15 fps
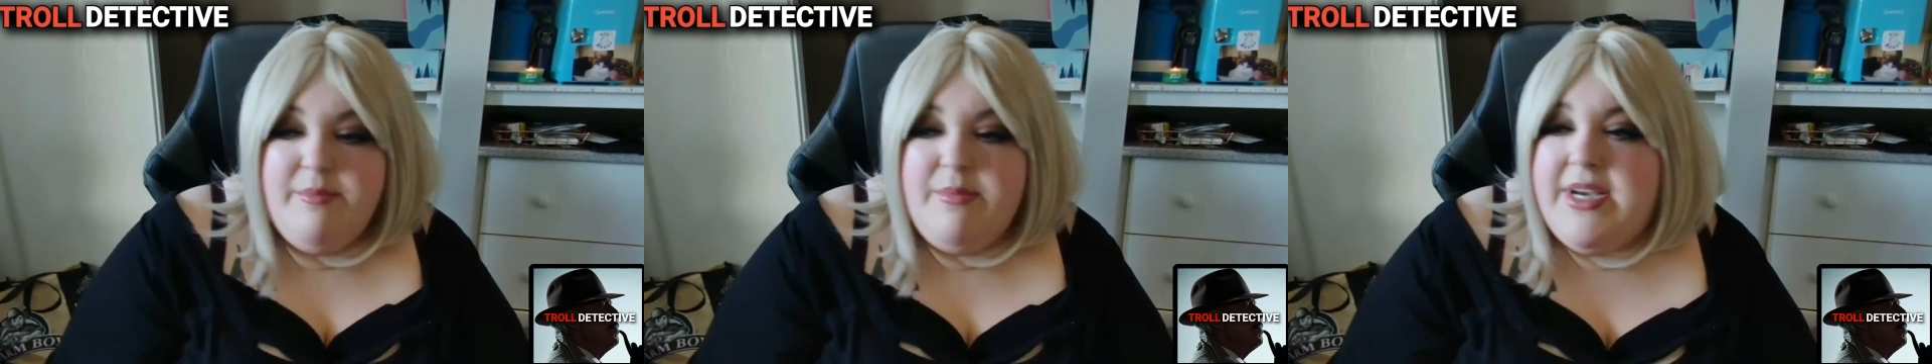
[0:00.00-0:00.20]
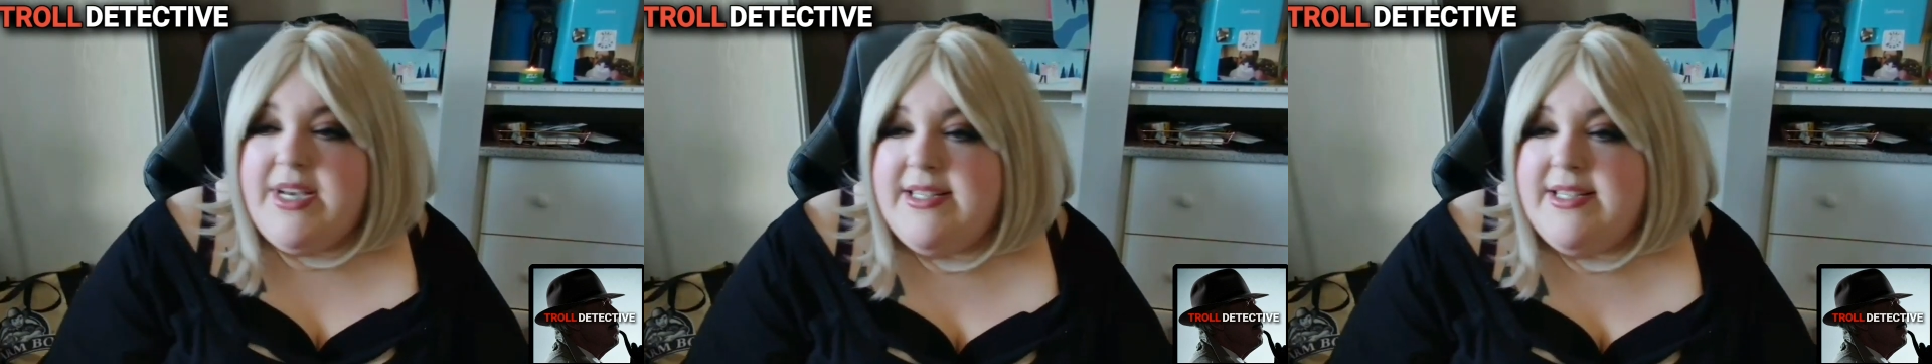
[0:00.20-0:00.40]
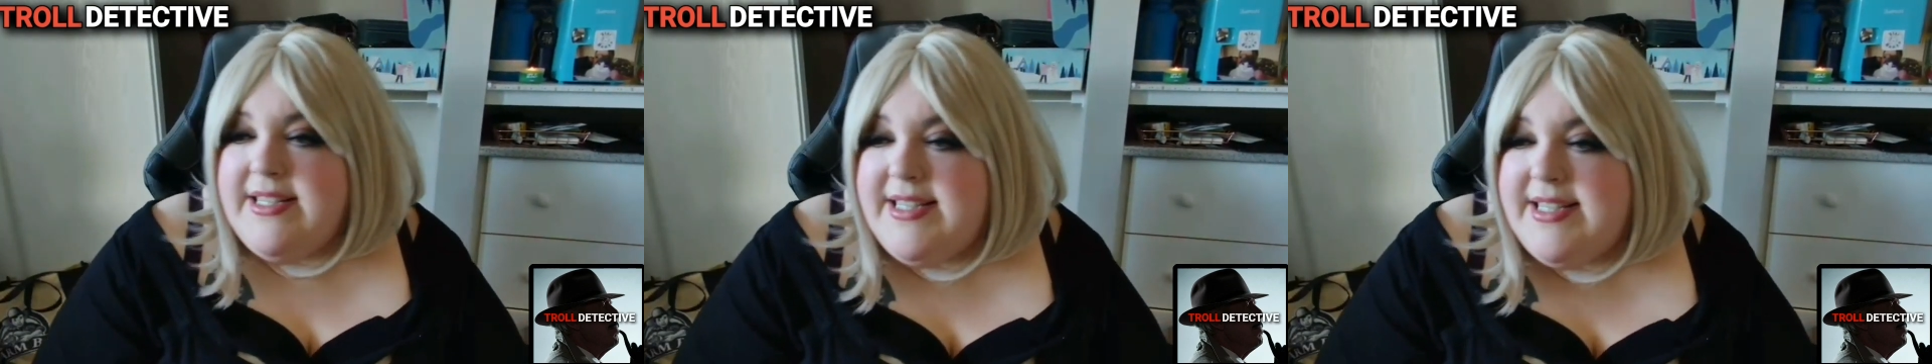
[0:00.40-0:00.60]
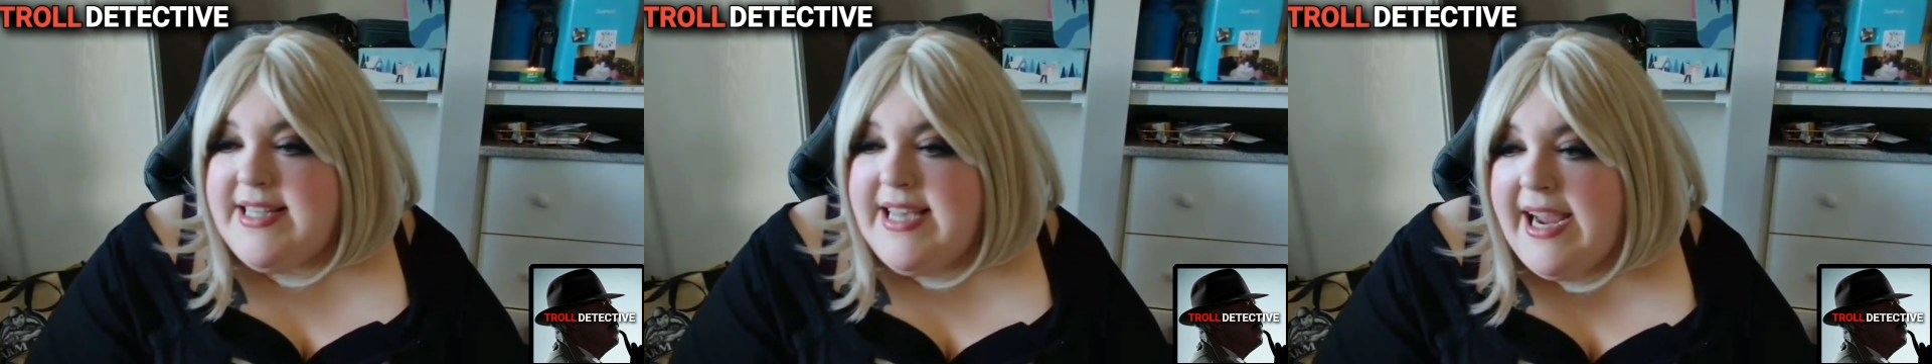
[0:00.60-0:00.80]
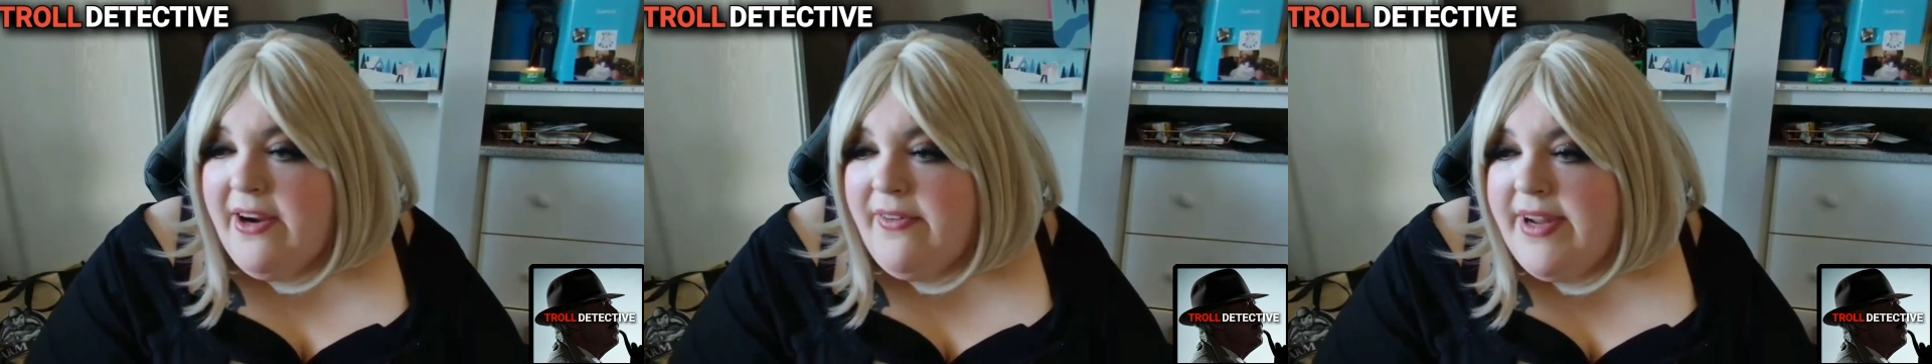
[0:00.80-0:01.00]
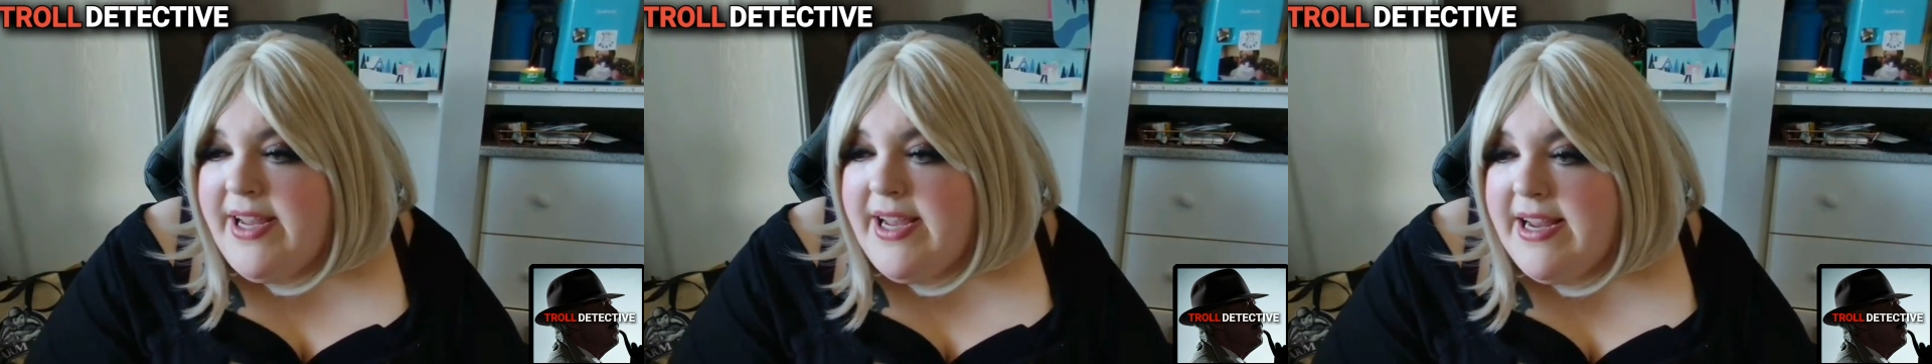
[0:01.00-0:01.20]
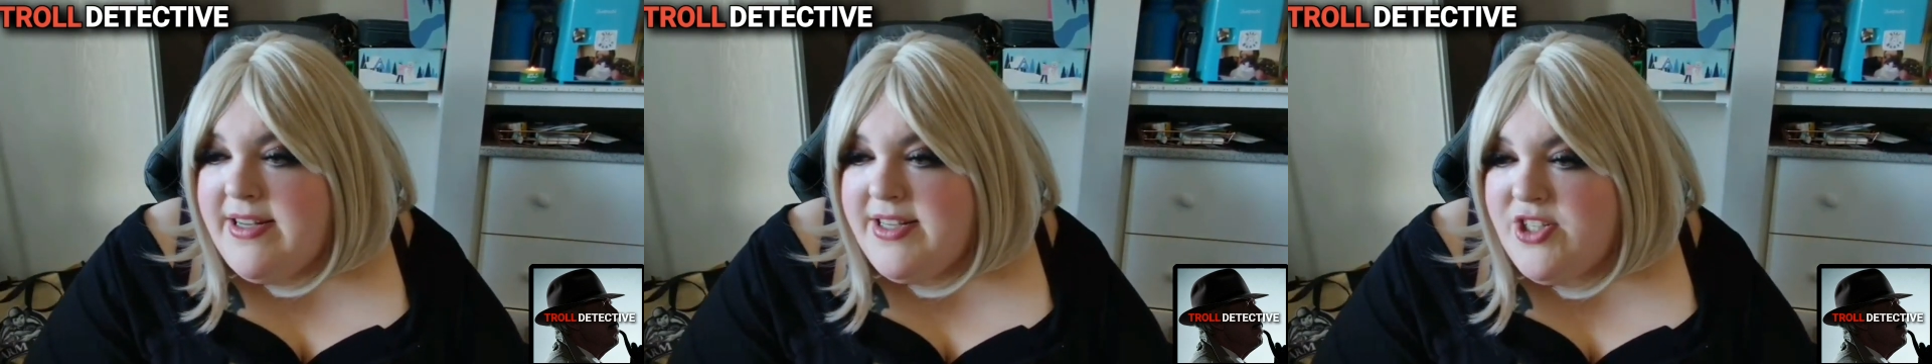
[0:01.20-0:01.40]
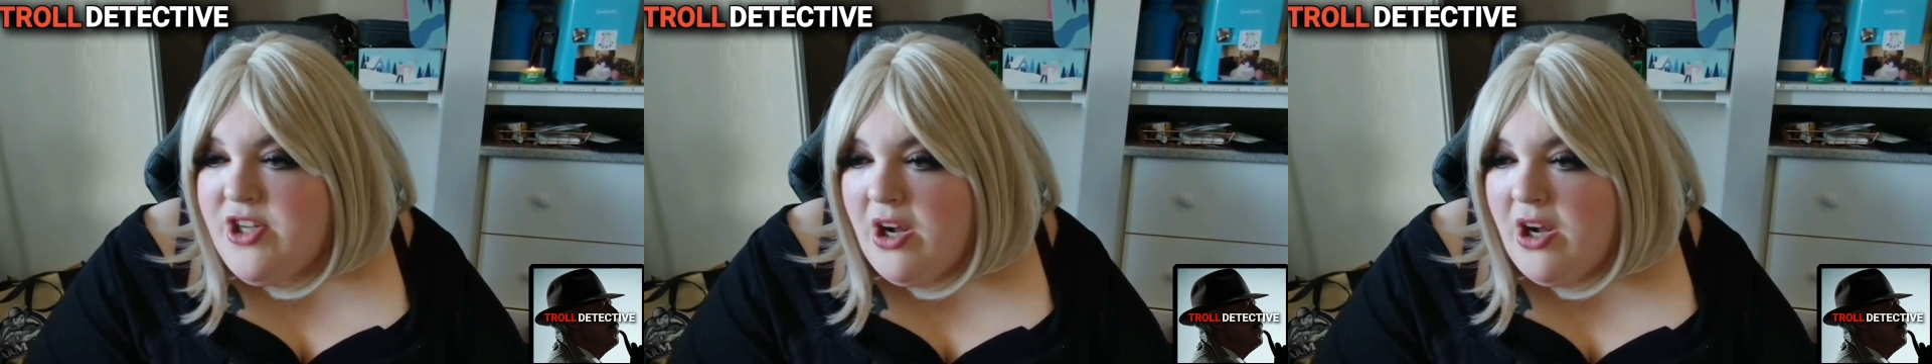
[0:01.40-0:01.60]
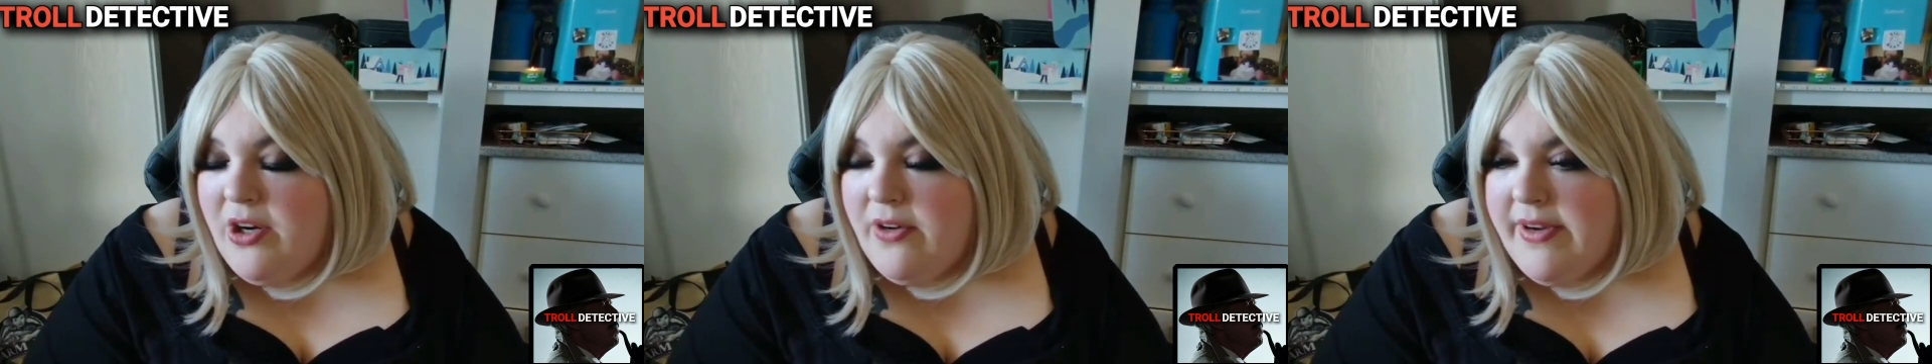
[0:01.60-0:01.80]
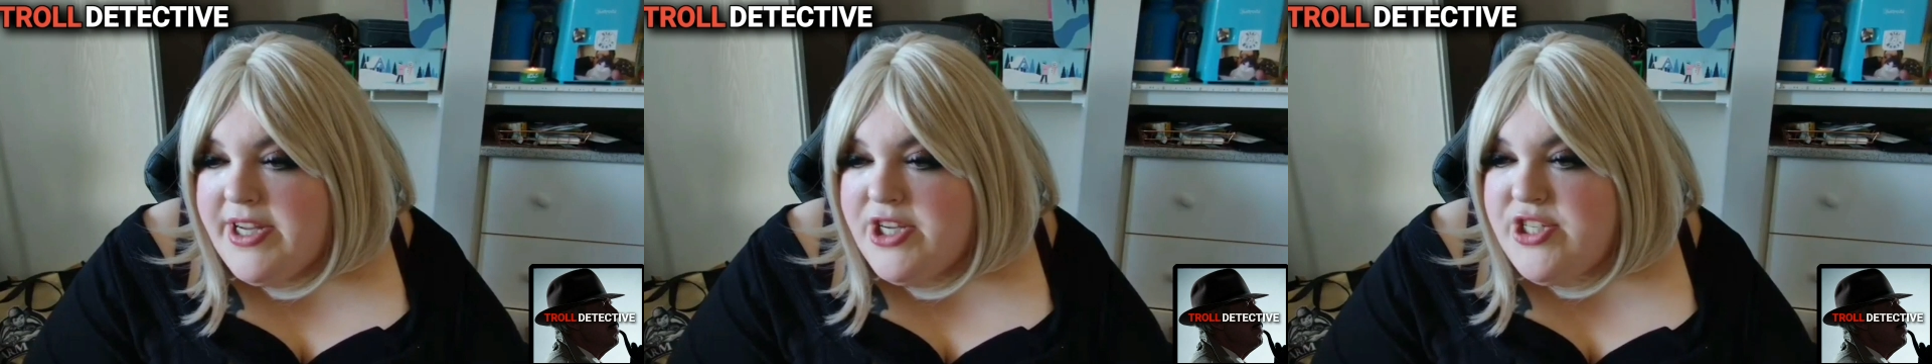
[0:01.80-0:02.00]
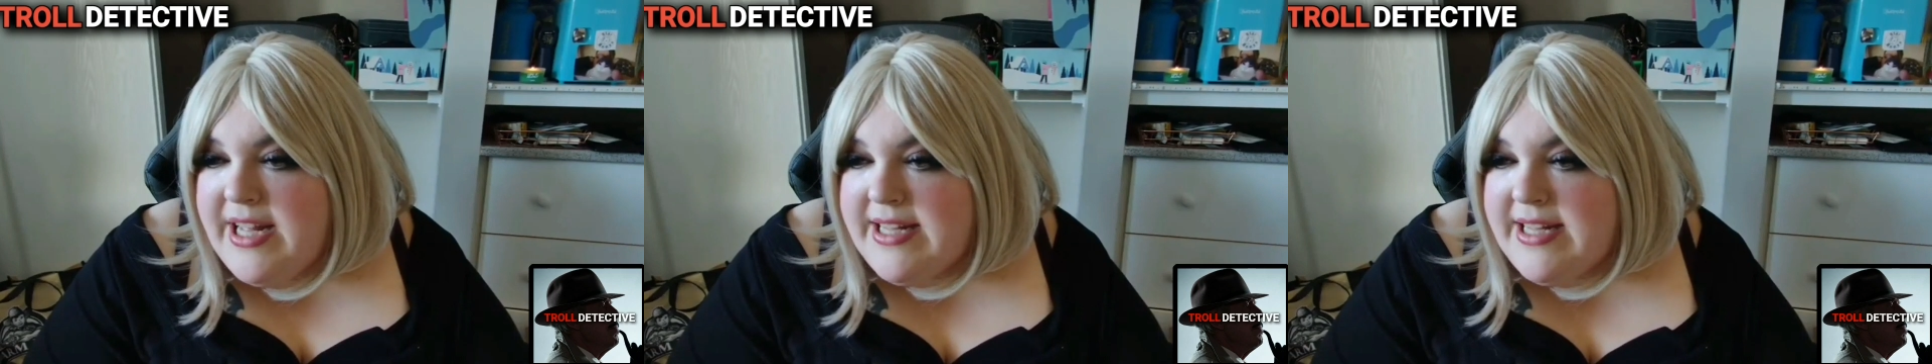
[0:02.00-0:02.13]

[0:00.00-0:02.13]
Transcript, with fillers: Because it's scary and stalkerish.